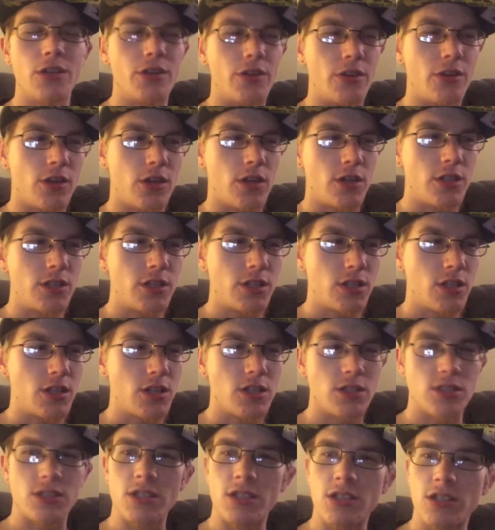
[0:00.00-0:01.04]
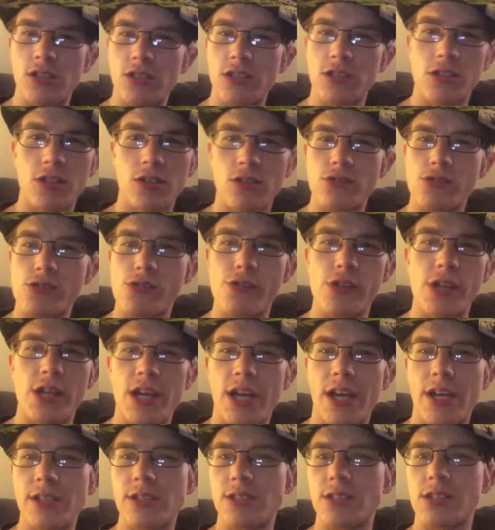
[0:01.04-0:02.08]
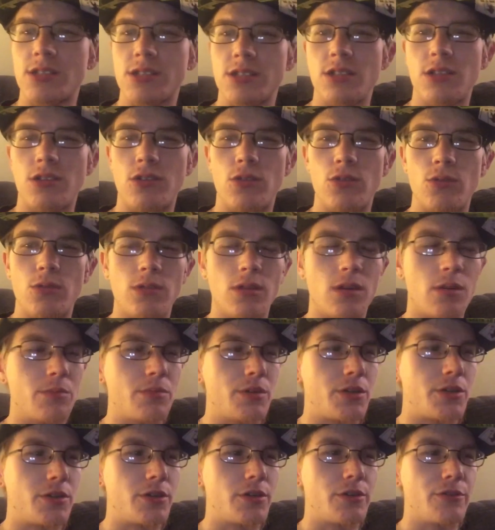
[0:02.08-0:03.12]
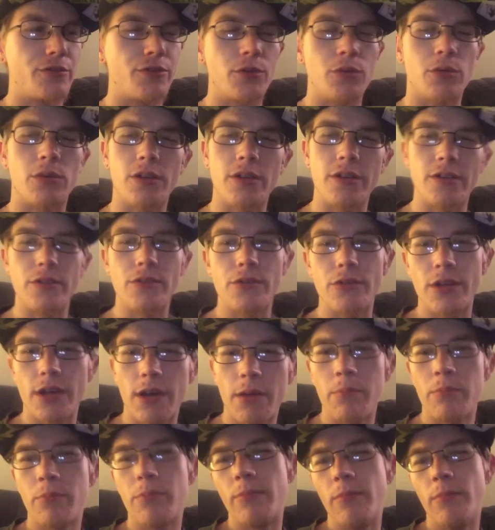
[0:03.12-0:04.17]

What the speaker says: knot because it just goes through the guides a whole lot better if you want to do that